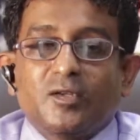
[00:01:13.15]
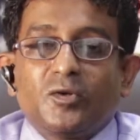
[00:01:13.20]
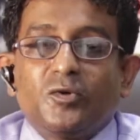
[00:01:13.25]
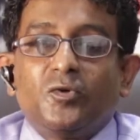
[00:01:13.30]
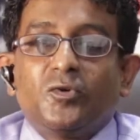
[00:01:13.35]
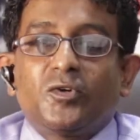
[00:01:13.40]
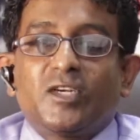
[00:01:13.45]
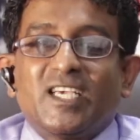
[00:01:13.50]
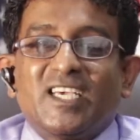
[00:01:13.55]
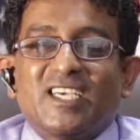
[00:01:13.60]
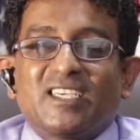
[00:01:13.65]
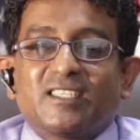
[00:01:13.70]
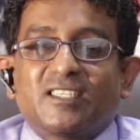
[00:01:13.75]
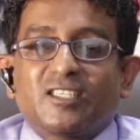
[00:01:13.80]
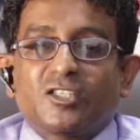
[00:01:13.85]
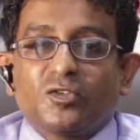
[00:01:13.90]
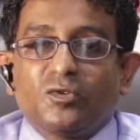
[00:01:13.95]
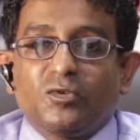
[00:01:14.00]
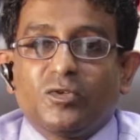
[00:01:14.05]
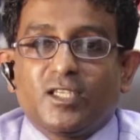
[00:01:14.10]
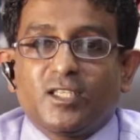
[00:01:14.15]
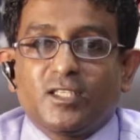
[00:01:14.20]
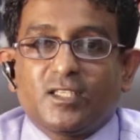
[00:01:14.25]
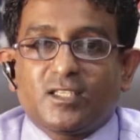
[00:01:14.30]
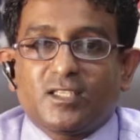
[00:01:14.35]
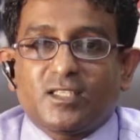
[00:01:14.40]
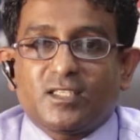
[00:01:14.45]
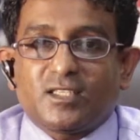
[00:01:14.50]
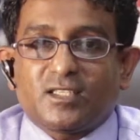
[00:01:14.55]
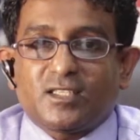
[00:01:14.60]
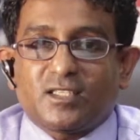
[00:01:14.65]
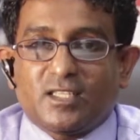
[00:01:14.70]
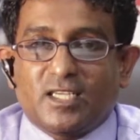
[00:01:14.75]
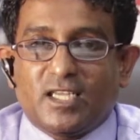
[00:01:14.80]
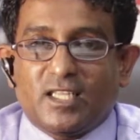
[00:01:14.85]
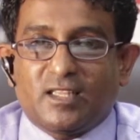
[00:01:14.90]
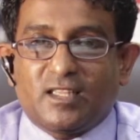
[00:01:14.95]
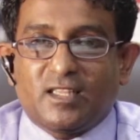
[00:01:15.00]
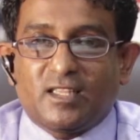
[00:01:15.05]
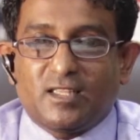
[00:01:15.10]
who takes students
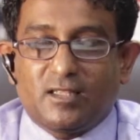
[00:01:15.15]
at